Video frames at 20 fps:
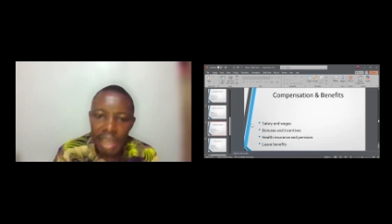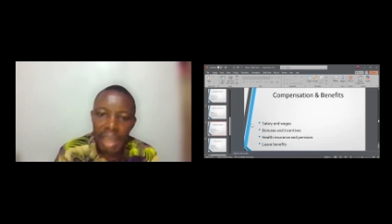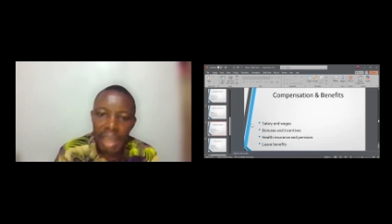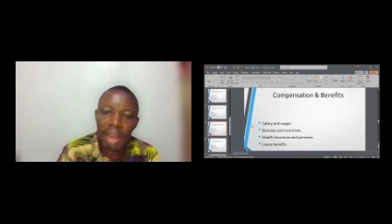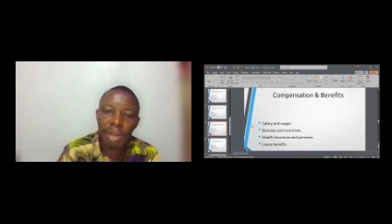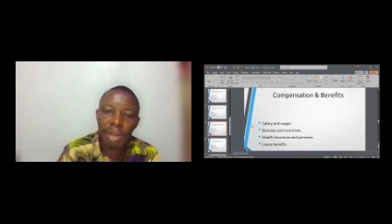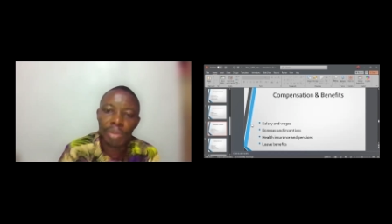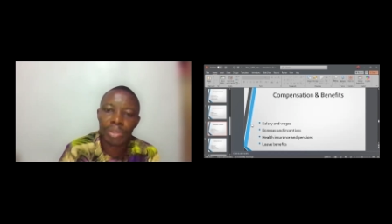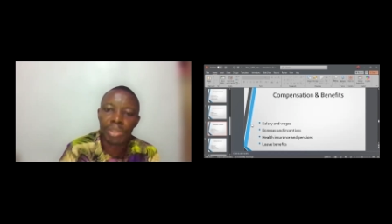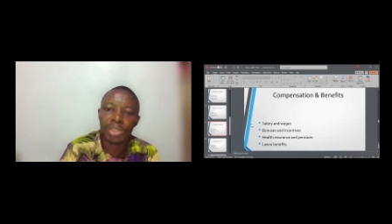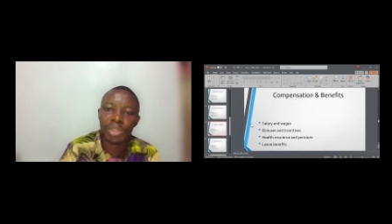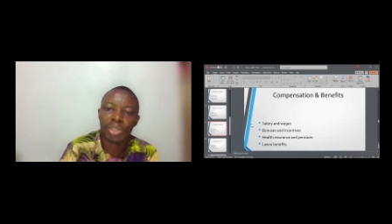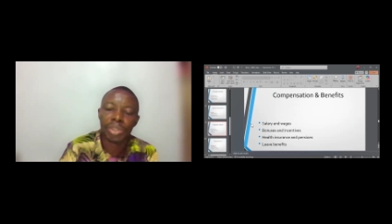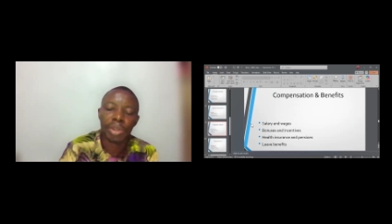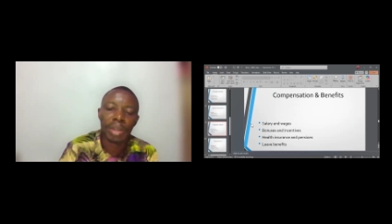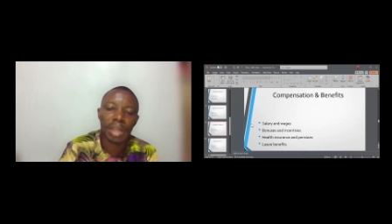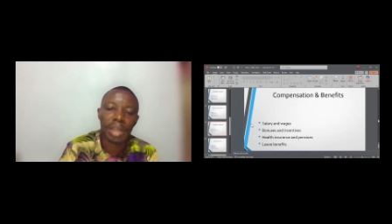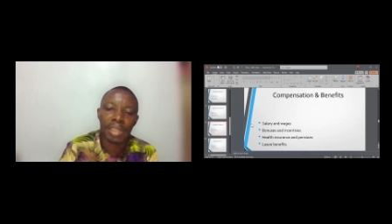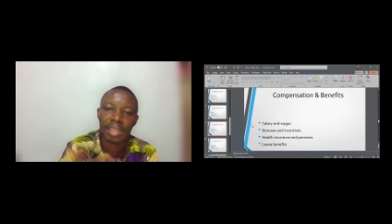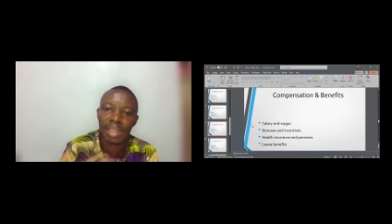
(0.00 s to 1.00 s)
health
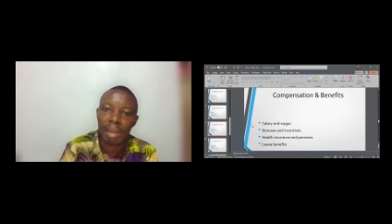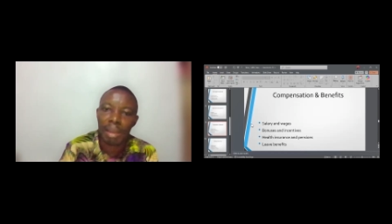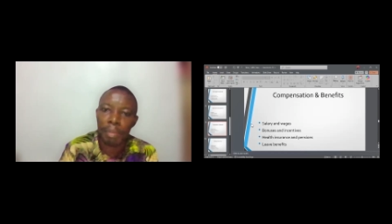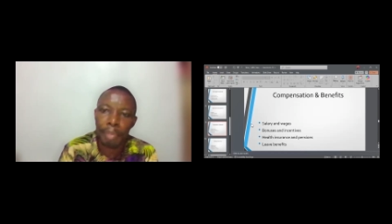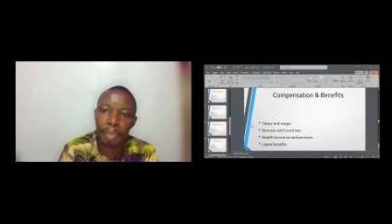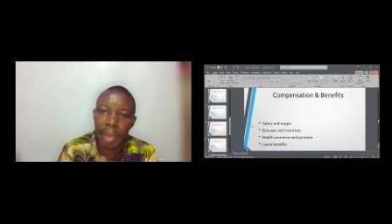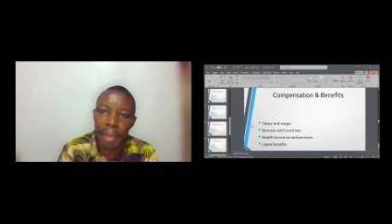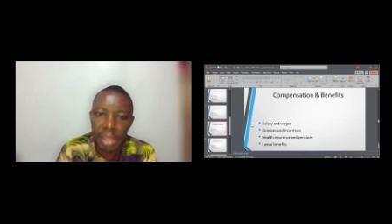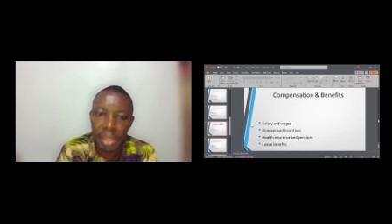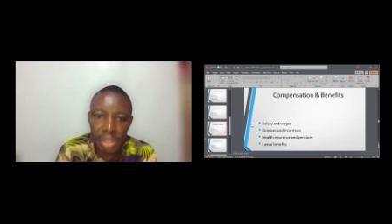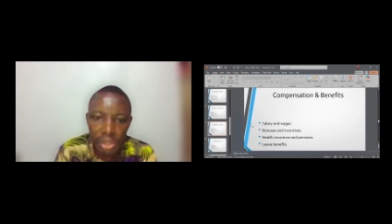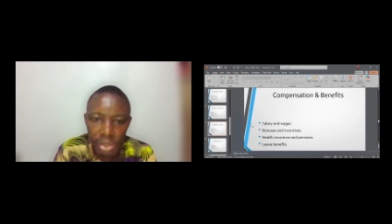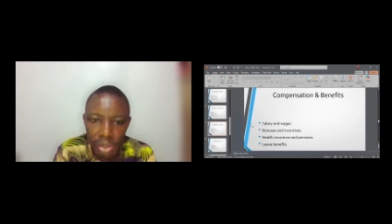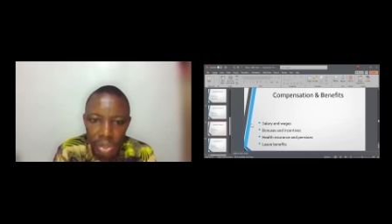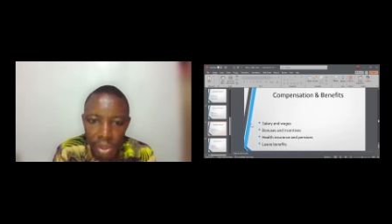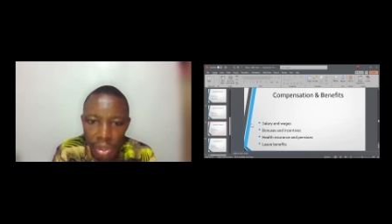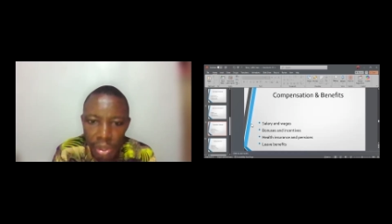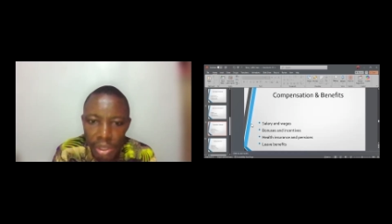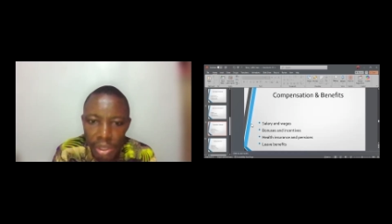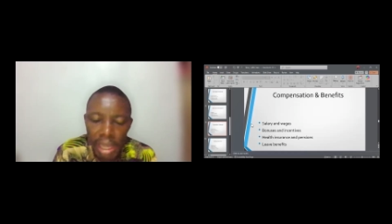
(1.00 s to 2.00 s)
insurance and
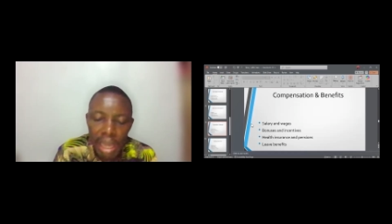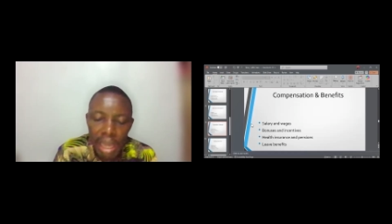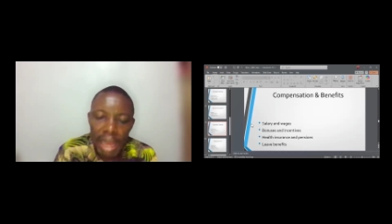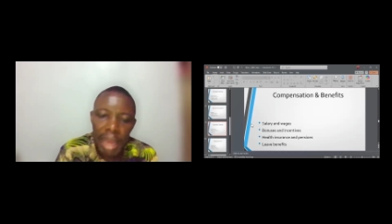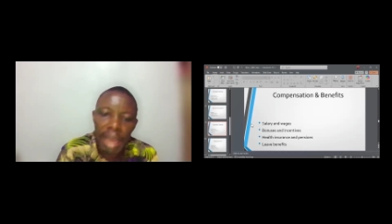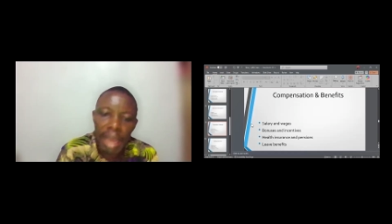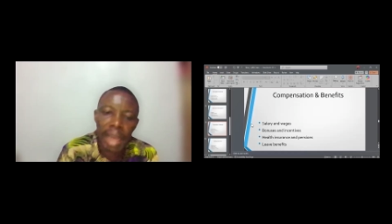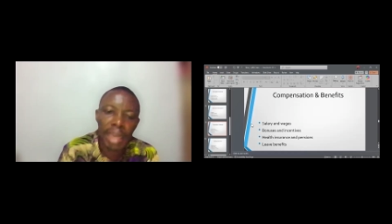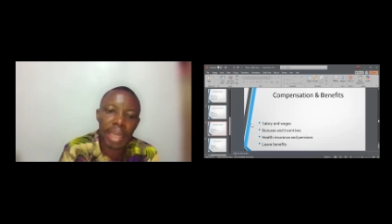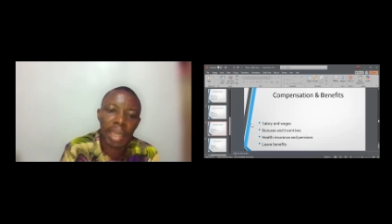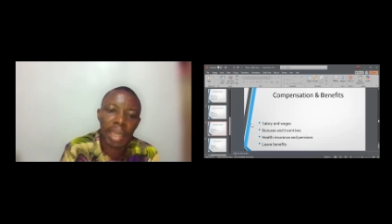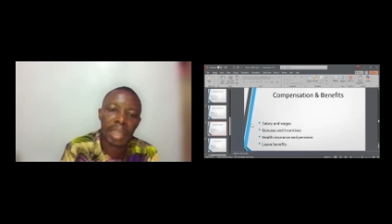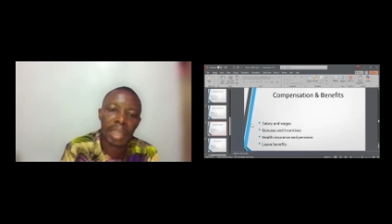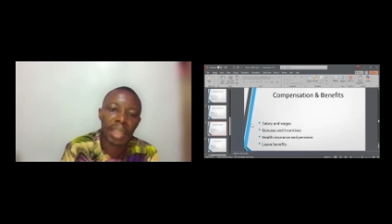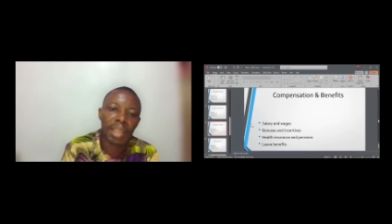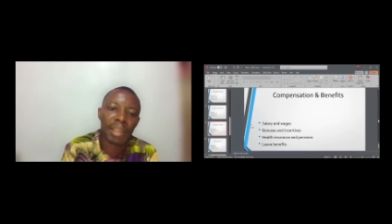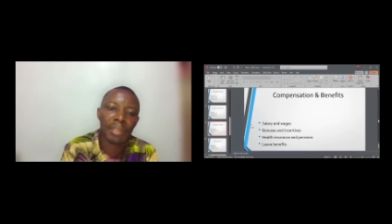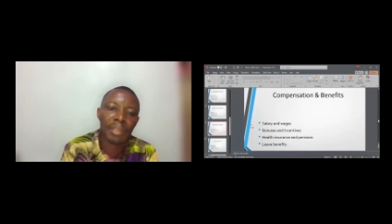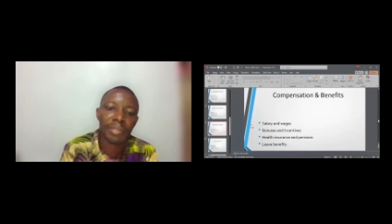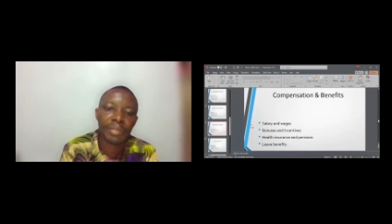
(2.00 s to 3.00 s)
pension, and
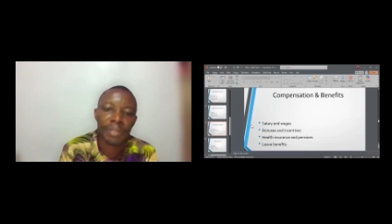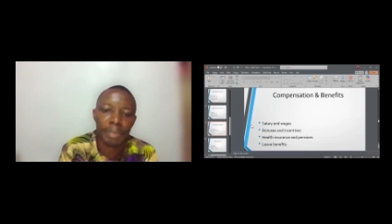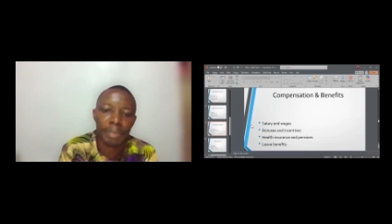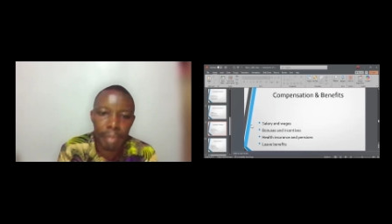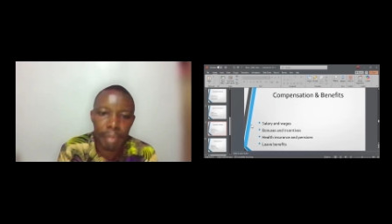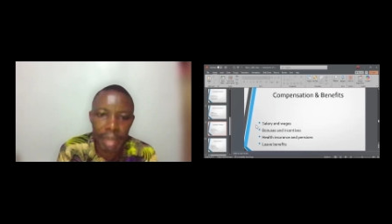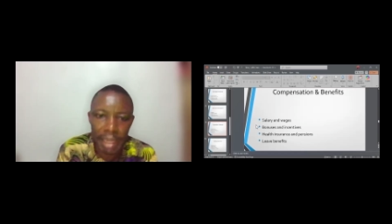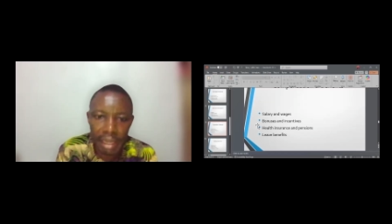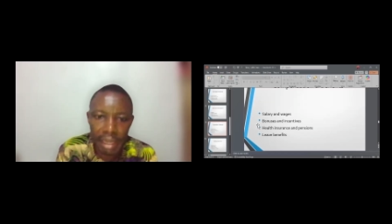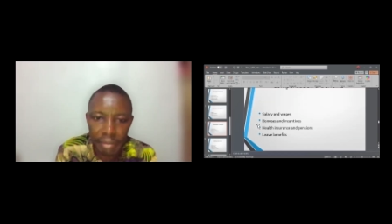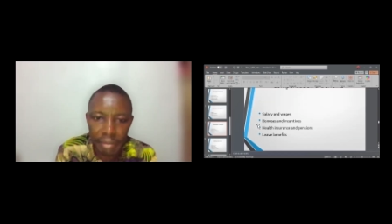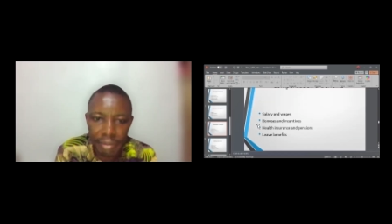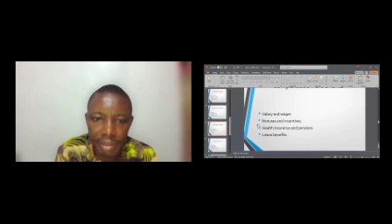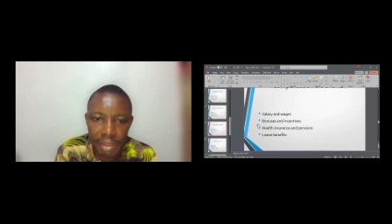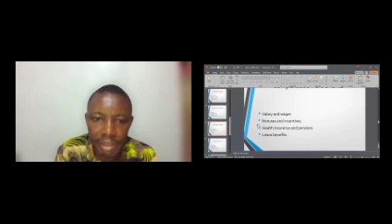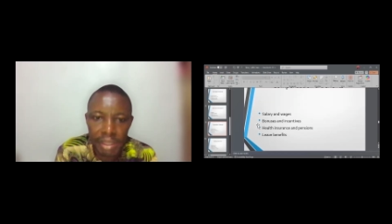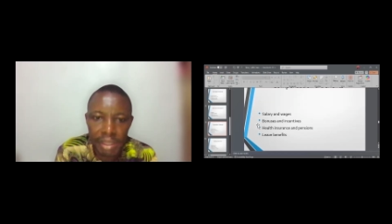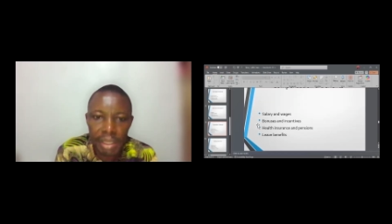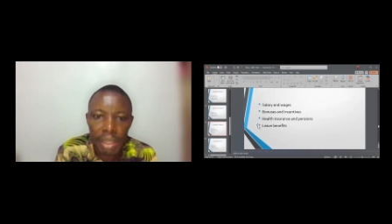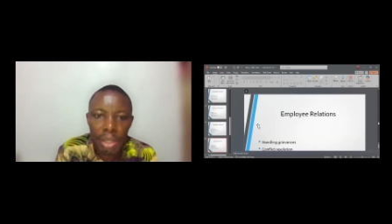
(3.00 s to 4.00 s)
leave
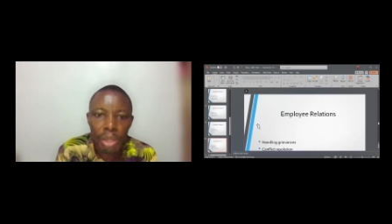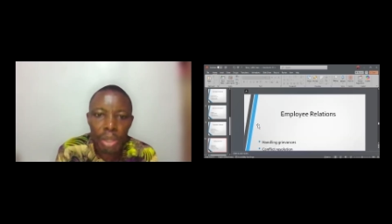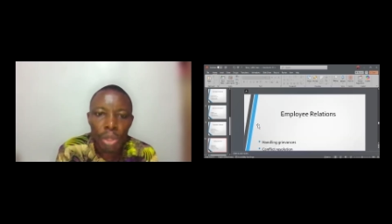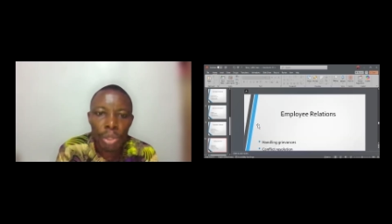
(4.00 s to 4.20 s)
benefits.